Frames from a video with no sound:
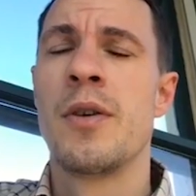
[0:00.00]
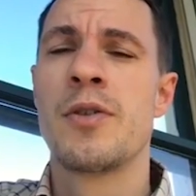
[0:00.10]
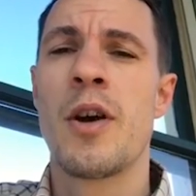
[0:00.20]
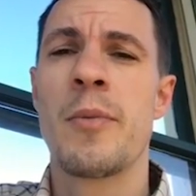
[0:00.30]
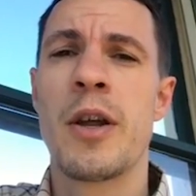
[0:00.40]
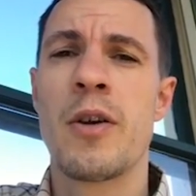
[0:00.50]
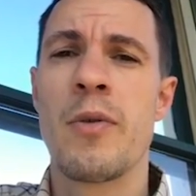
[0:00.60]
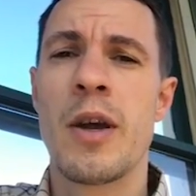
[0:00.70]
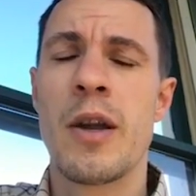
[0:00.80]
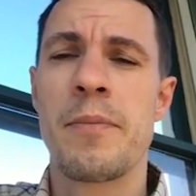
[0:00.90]
it's Harmony
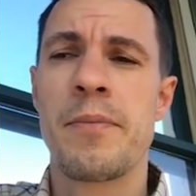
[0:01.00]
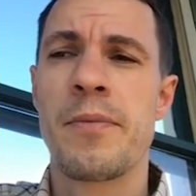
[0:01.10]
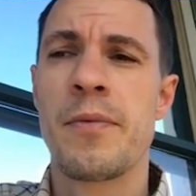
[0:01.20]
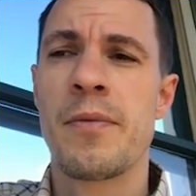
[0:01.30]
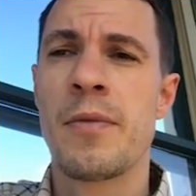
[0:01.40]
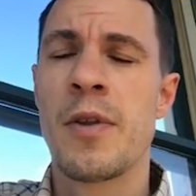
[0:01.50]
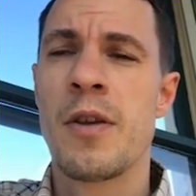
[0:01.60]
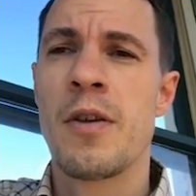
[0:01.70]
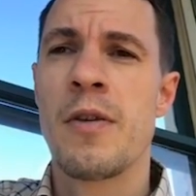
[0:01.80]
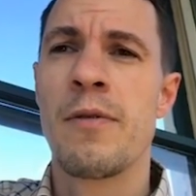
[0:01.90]
Korine.
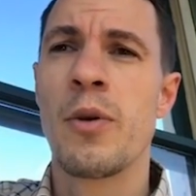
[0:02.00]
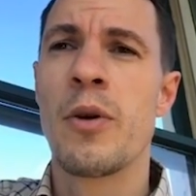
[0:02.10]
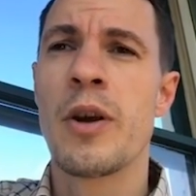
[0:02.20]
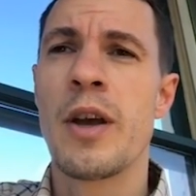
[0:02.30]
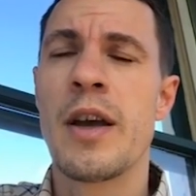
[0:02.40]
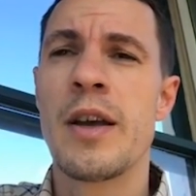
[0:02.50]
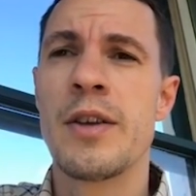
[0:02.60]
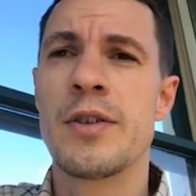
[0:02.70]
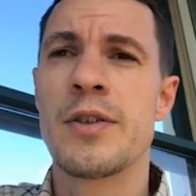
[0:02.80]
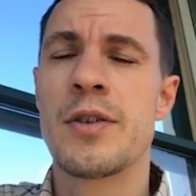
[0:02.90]
Florida
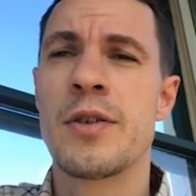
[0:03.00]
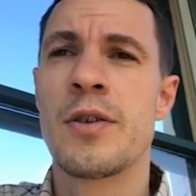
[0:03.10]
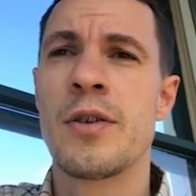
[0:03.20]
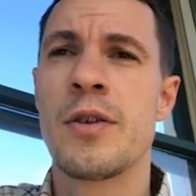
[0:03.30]
is